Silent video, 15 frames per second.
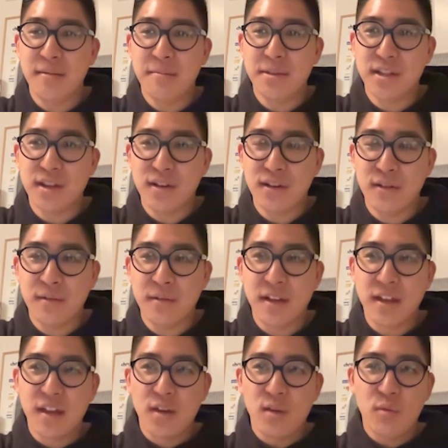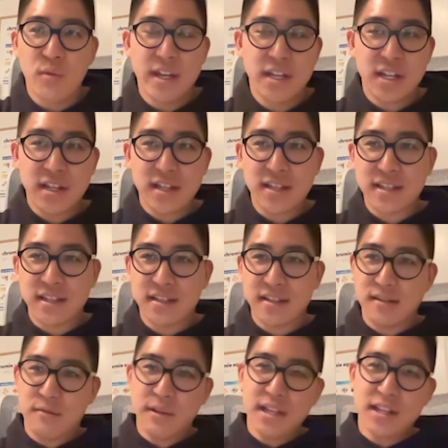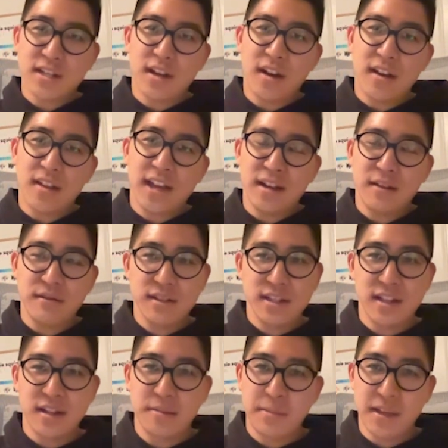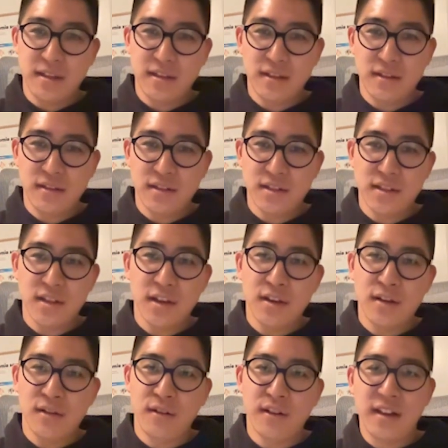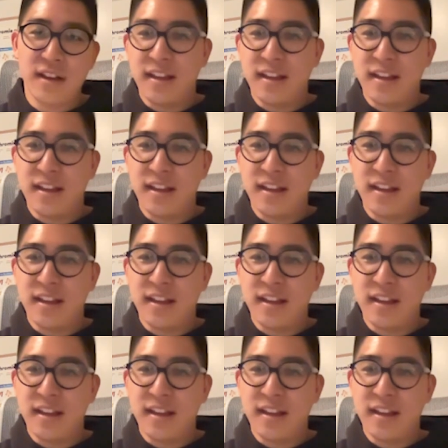So we saw that it was going to be a little slow.